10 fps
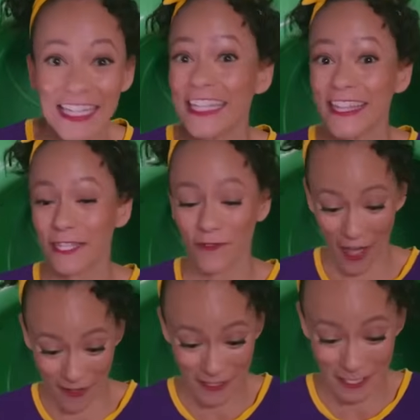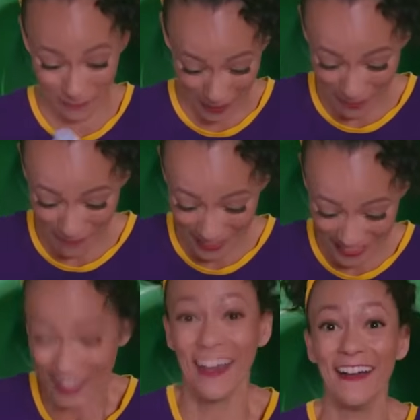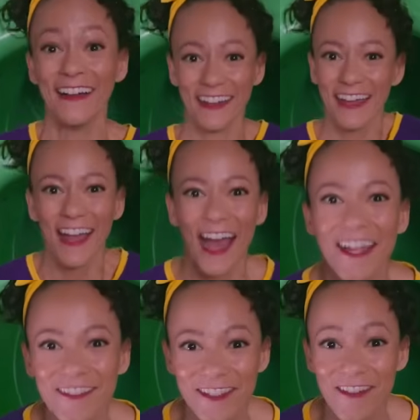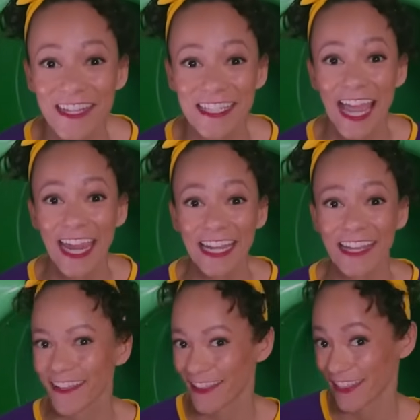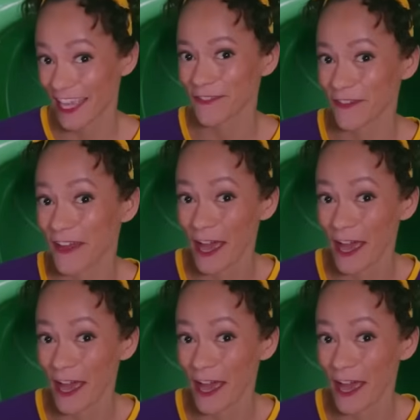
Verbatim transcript: need this for our experiment. Oh, I'm so excited. Thanks for your